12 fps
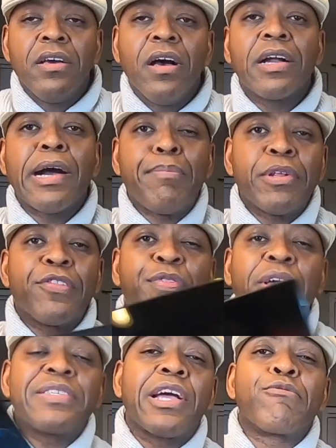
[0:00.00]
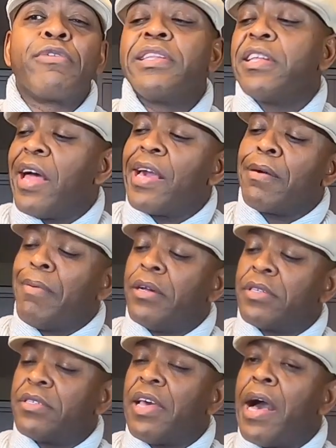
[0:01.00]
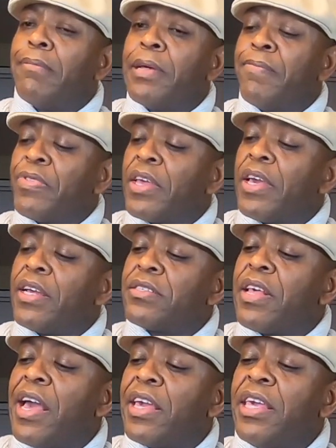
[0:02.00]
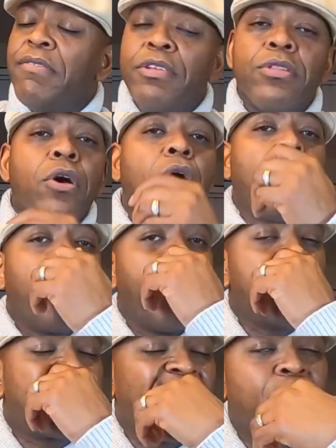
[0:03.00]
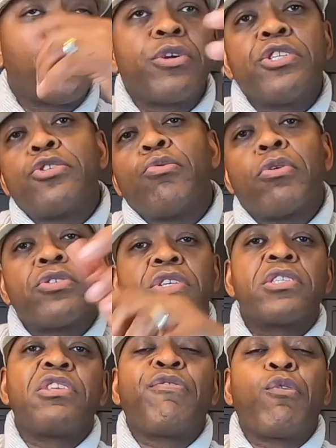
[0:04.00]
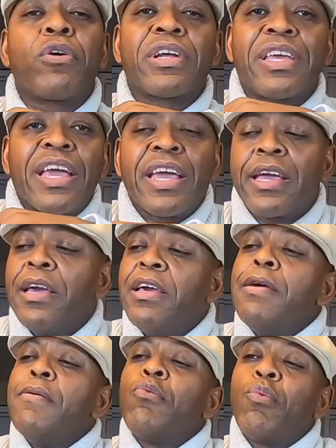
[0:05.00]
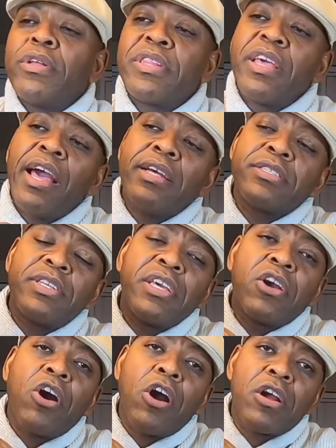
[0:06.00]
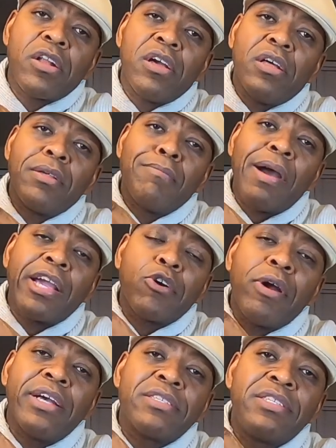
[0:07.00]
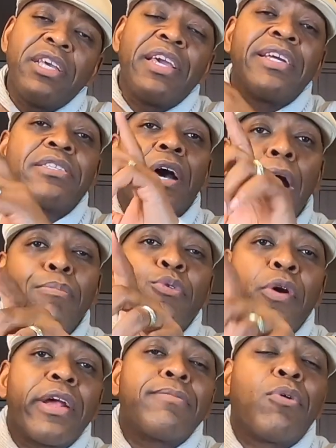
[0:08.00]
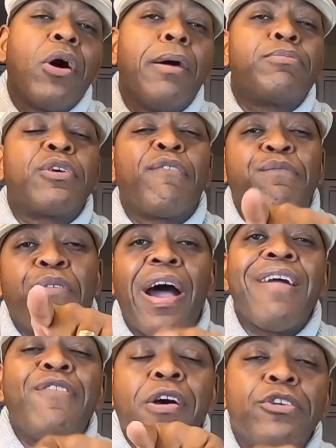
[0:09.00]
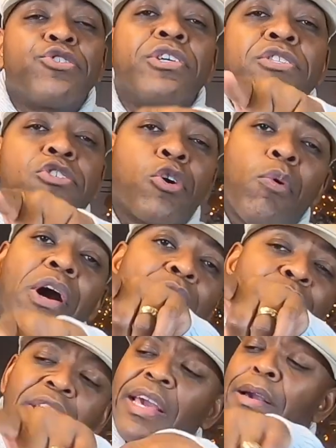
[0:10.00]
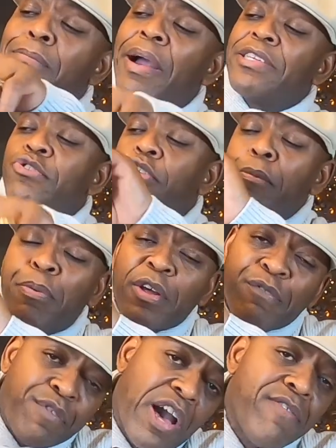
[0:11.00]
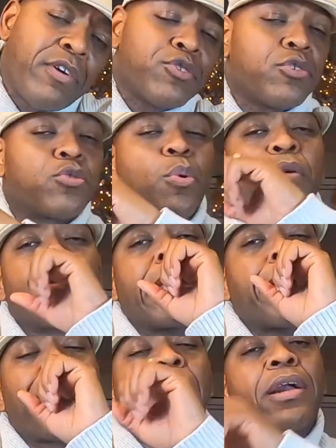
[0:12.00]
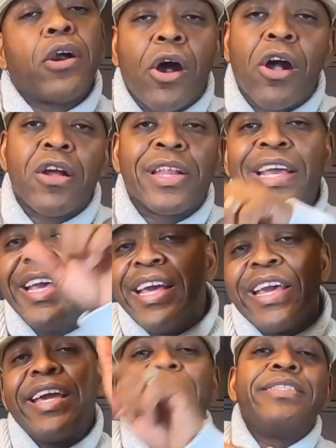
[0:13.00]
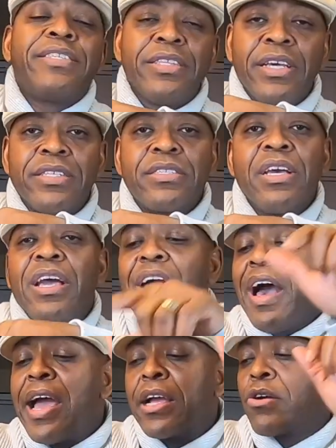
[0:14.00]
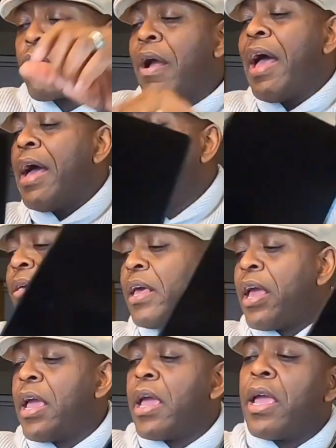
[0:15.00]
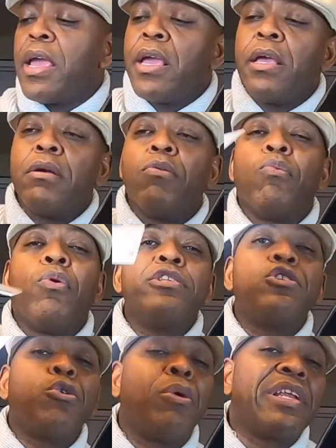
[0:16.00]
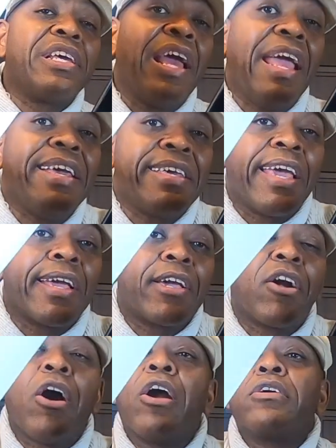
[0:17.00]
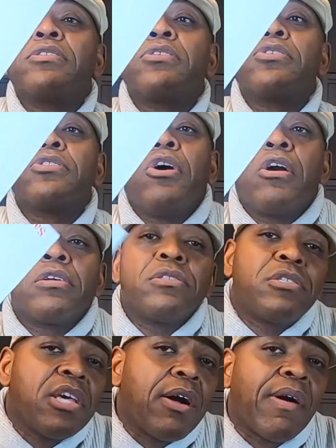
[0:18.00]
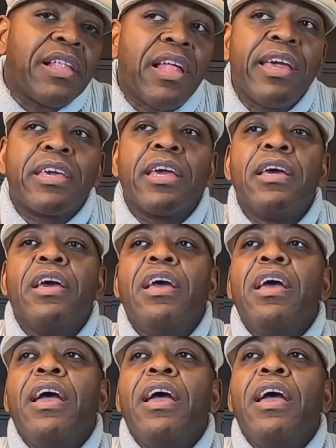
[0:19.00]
A couple of the things I really like about the tablet is that even though it's a 32 or 64 gig, with the SD card, the micro SD, it's upgradable up to 512 gigabytes. You can put a 512 gigabyte card into this. I grabbed a 128 gig card to start and see how I like it.